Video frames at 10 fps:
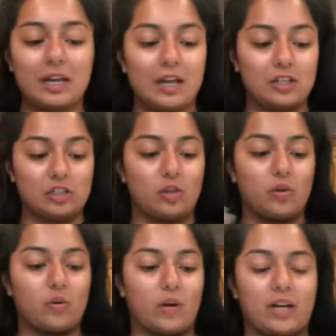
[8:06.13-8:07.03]
So
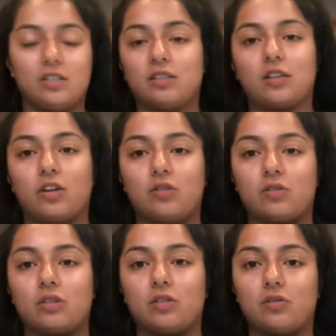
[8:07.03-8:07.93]
I just got used to
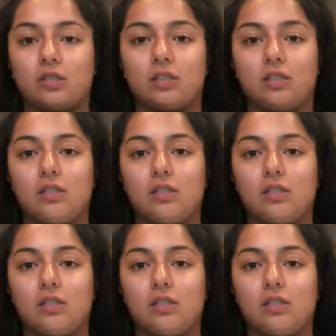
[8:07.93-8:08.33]
using these,